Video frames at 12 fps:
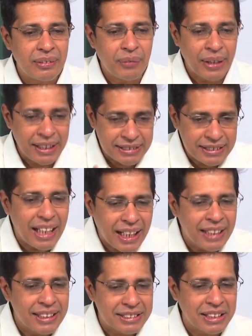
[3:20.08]
when I see a
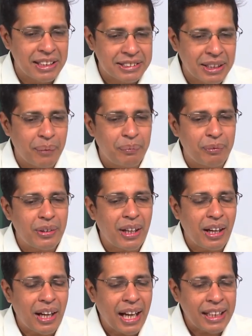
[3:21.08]
conditional jump
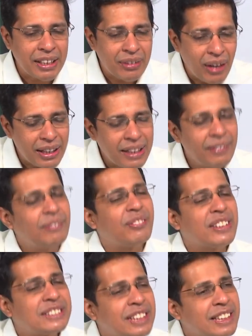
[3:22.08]
I cannot even
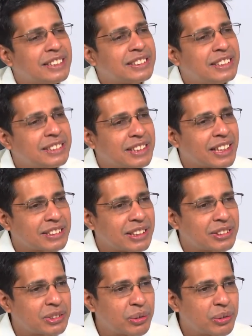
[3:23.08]
fetch the next instruction.